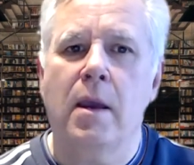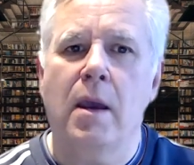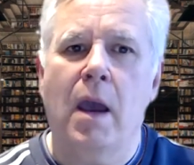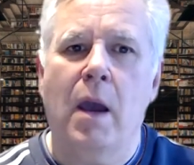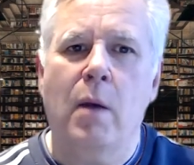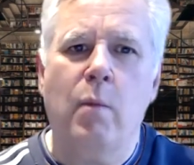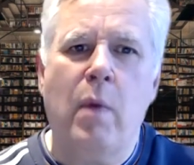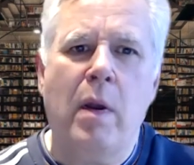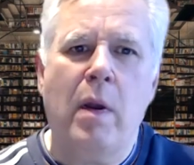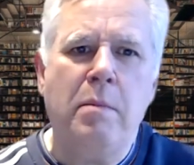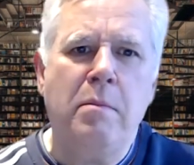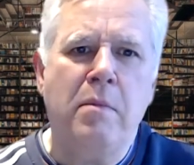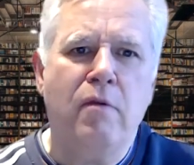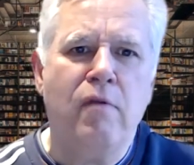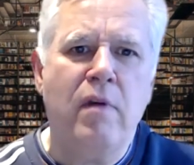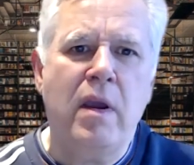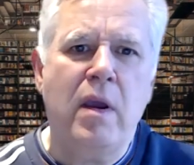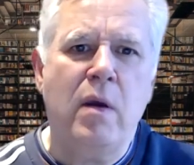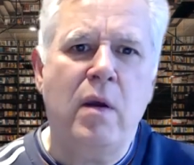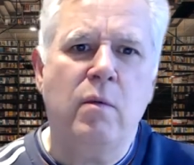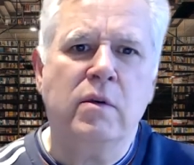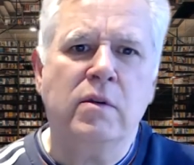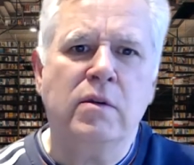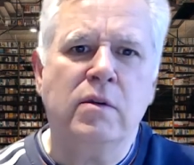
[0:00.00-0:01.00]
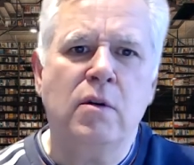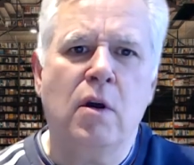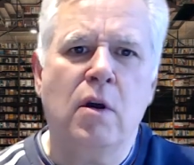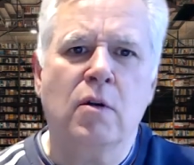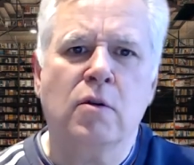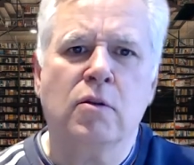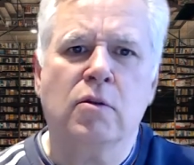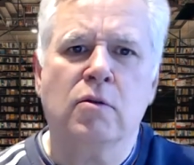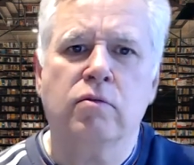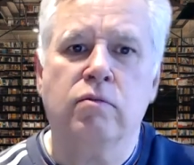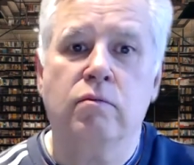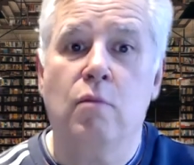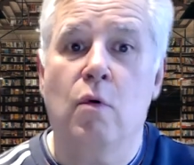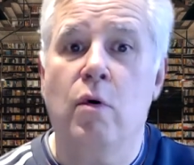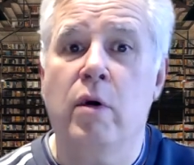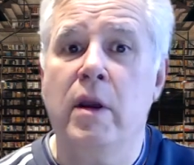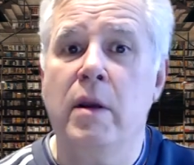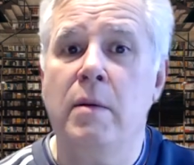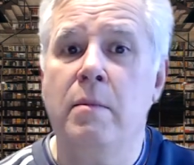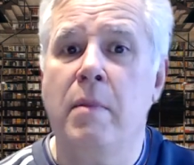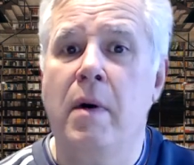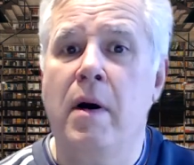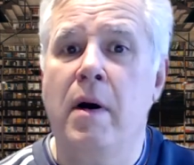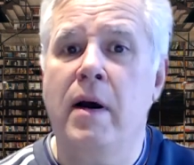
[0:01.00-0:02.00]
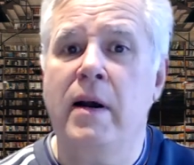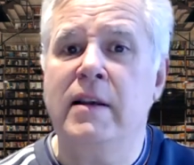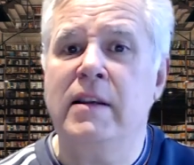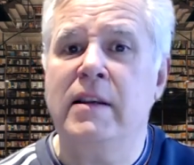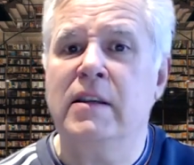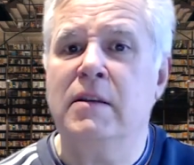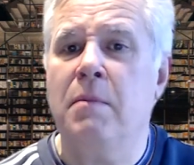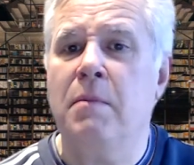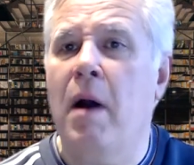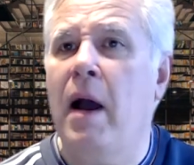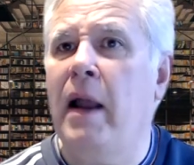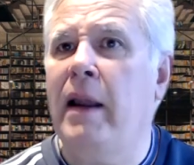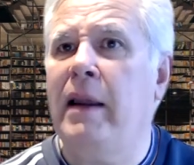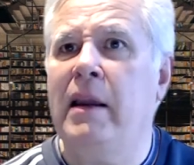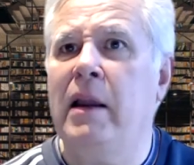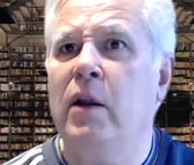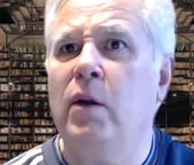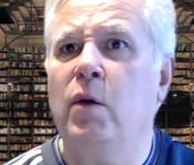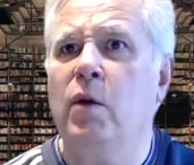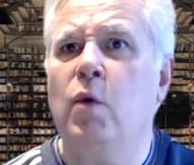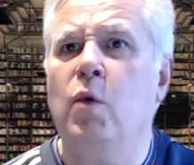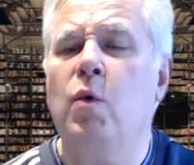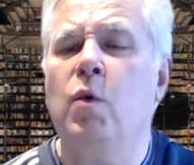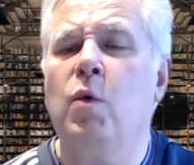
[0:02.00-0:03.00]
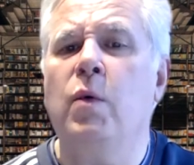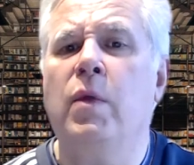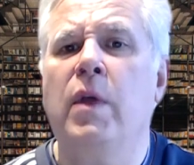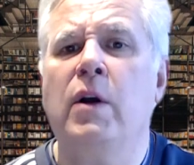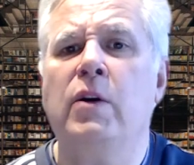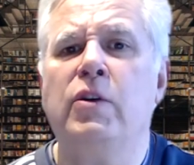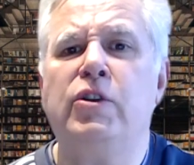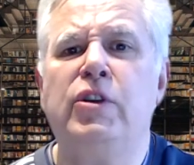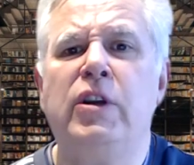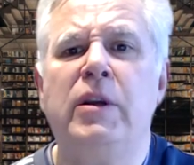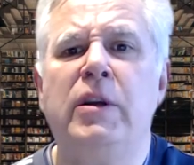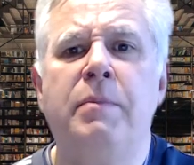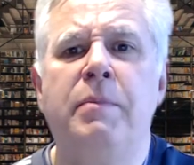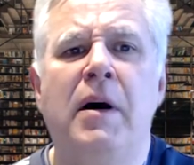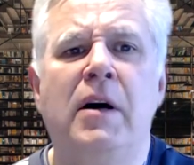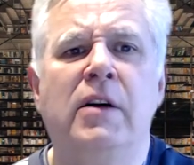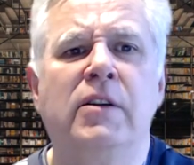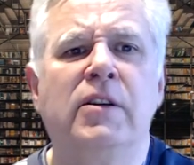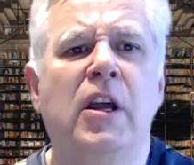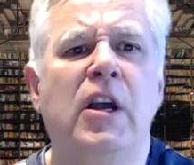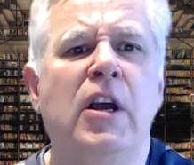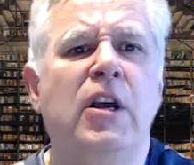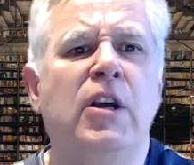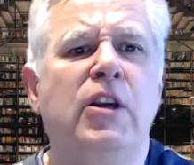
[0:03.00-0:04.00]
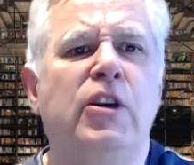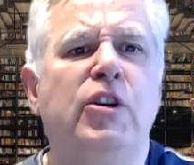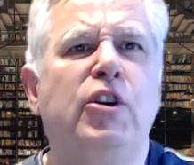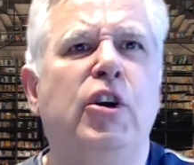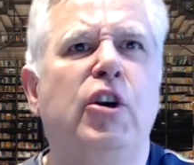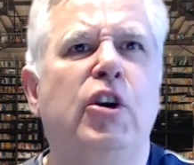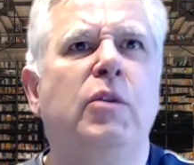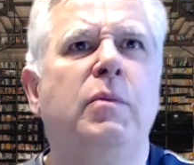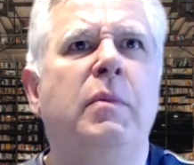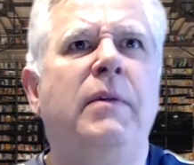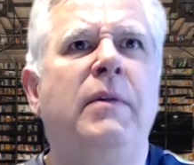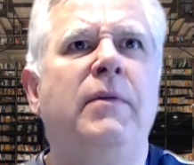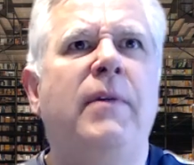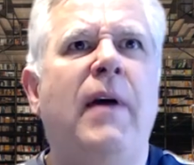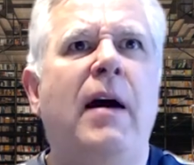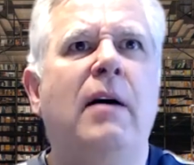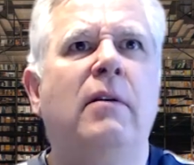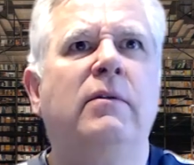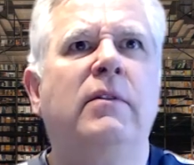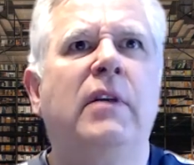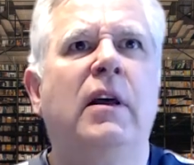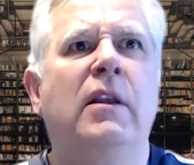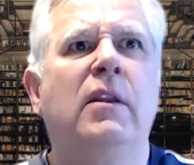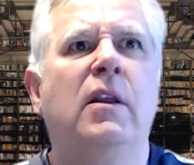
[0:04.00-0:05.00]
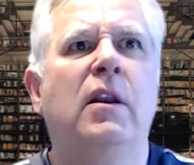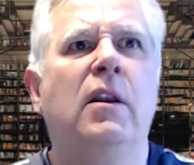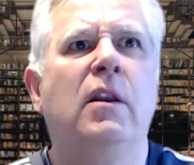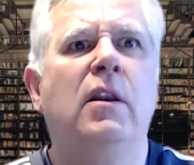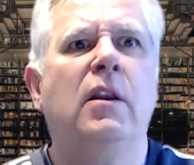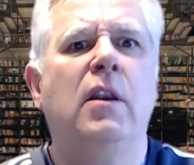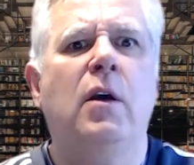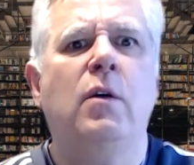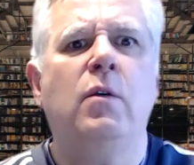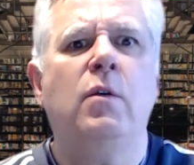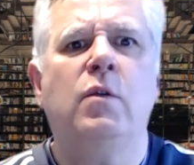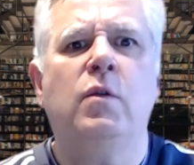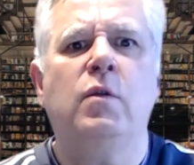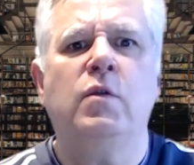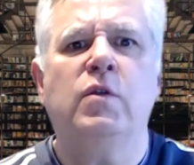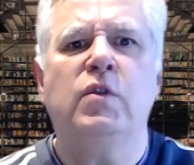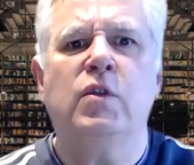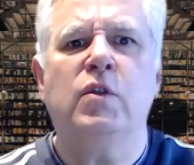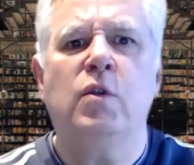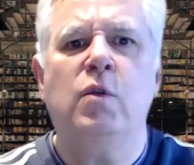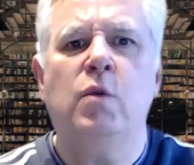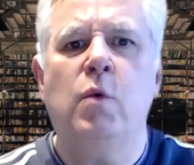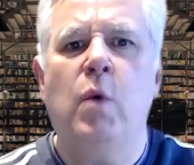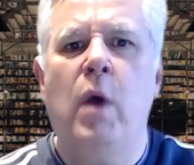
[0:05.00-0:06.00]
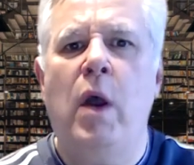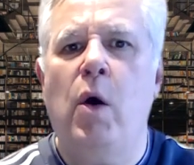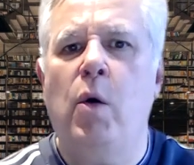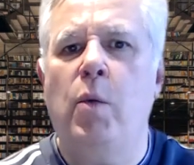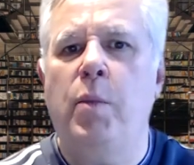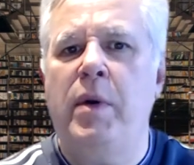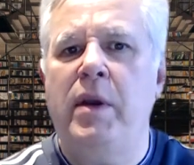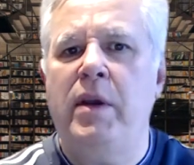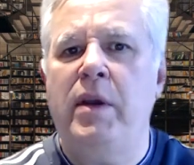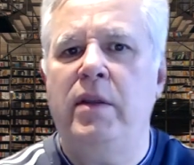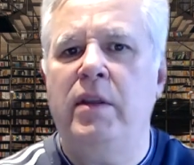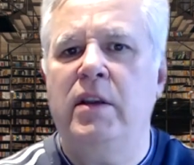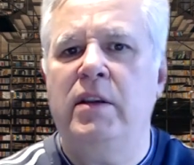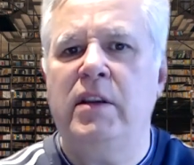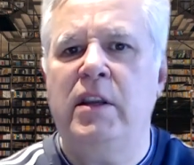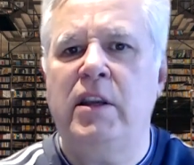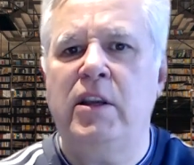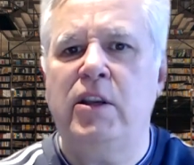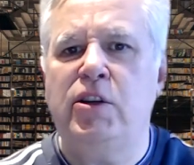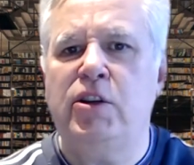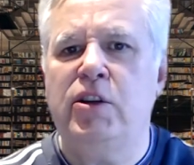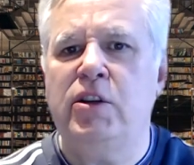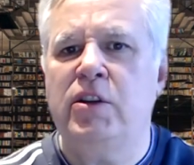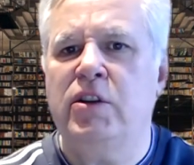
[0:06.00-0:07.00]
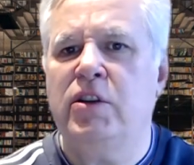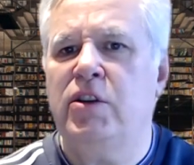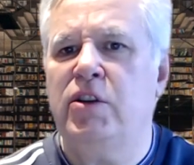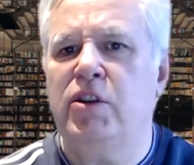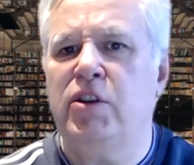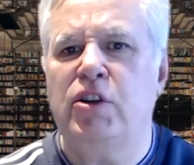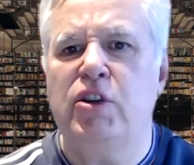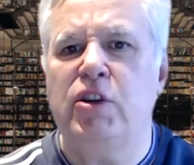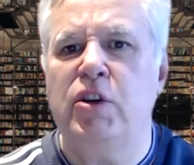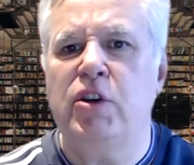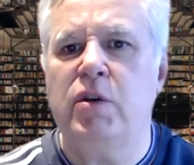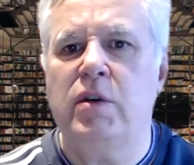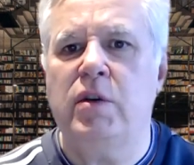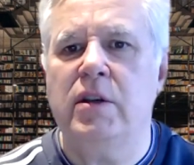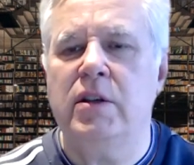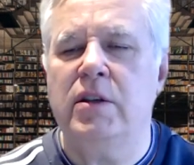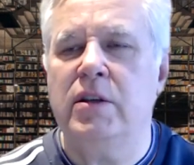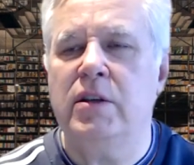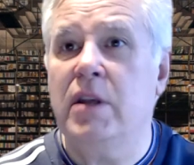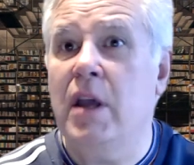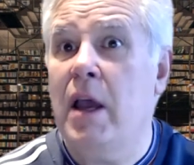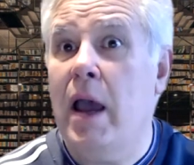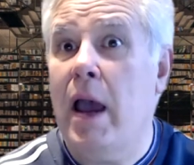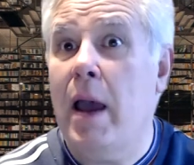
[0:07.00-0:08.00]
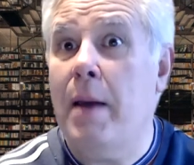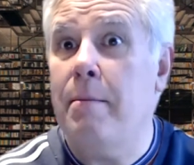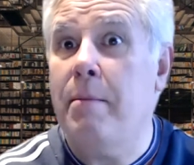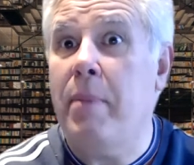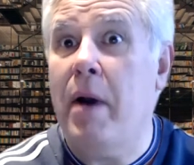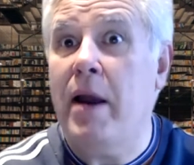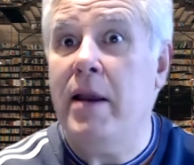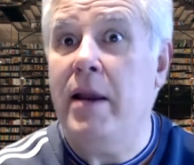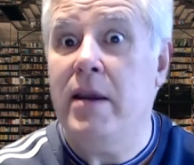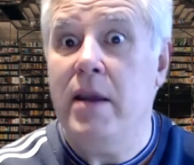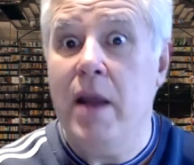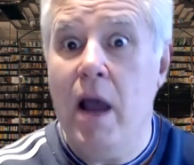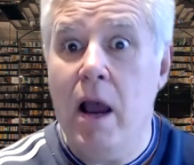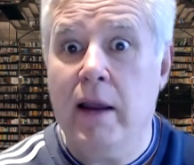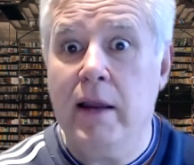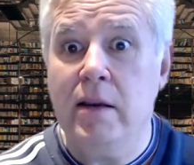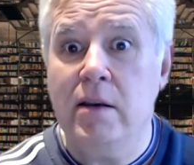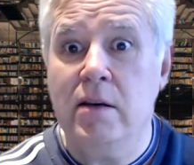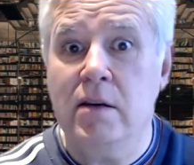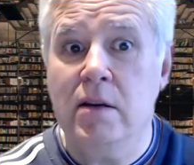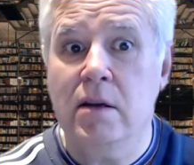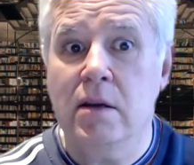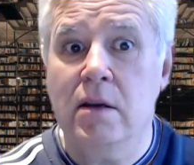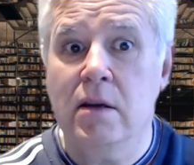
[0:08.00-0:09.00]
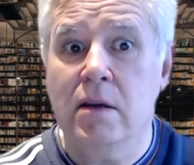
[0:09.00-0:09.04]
And when Maria was not walking by, smiling at all those she passed, she could be found at the local school helping the teachers and students, and by night